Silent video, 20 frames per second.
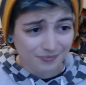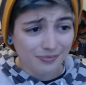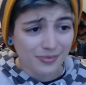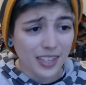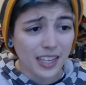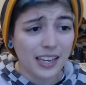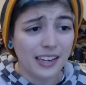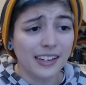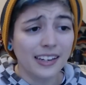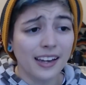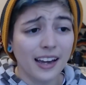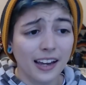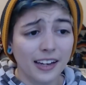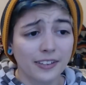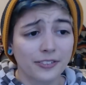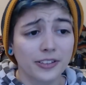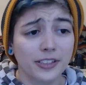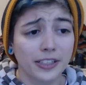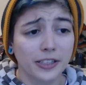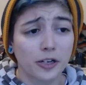I
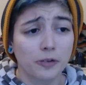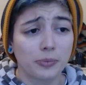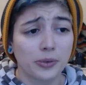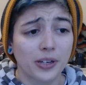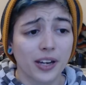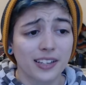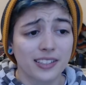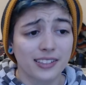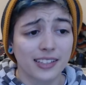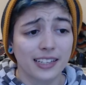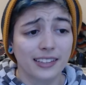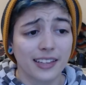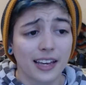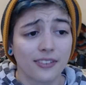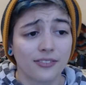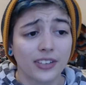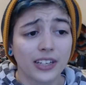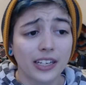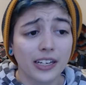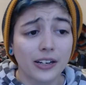really hope you guys like
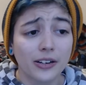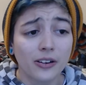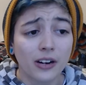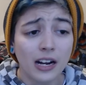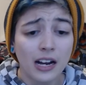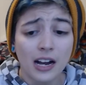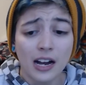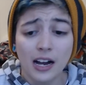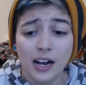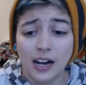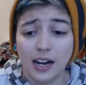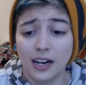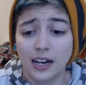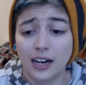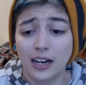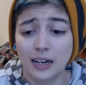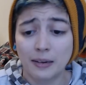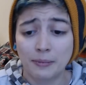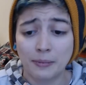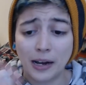that video.
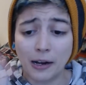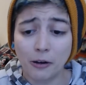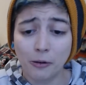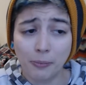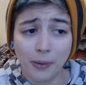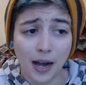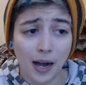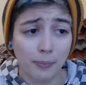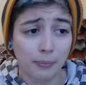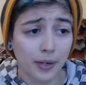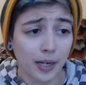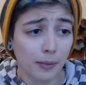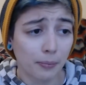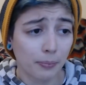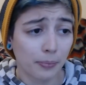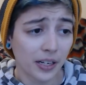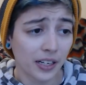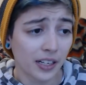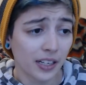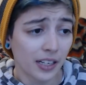I'll pop
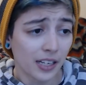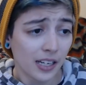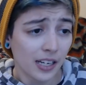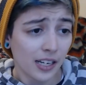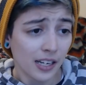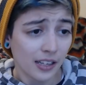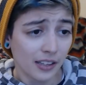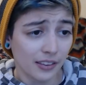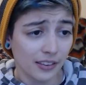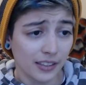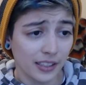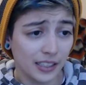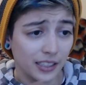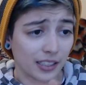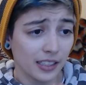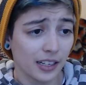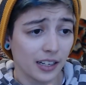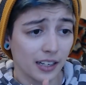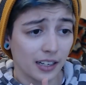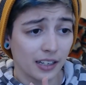up
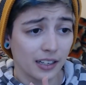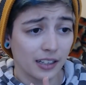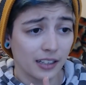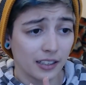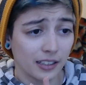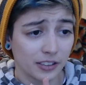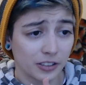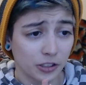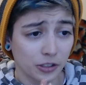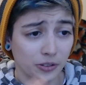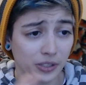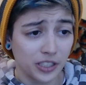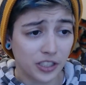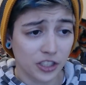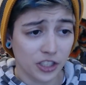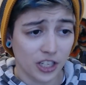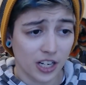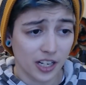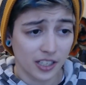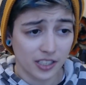a
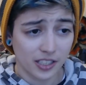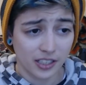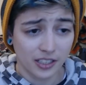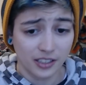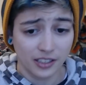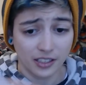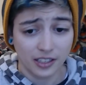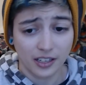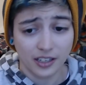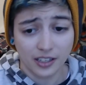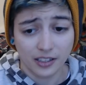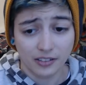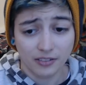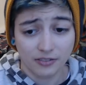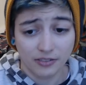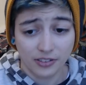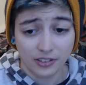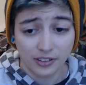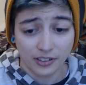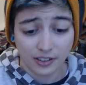screenshot
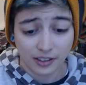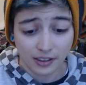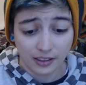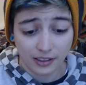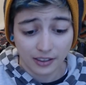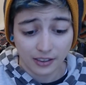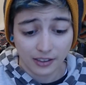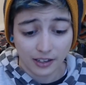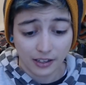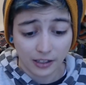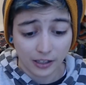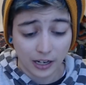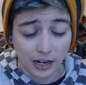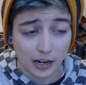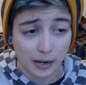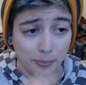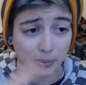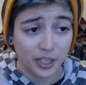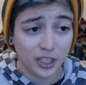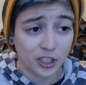of, or
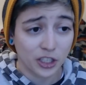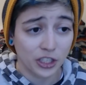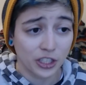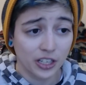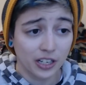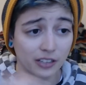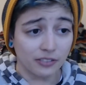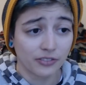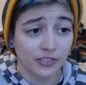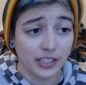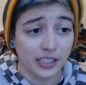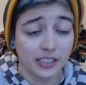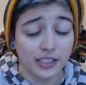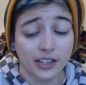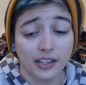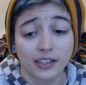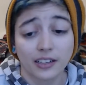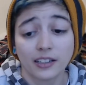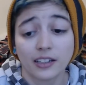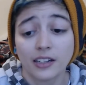a picture of
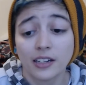the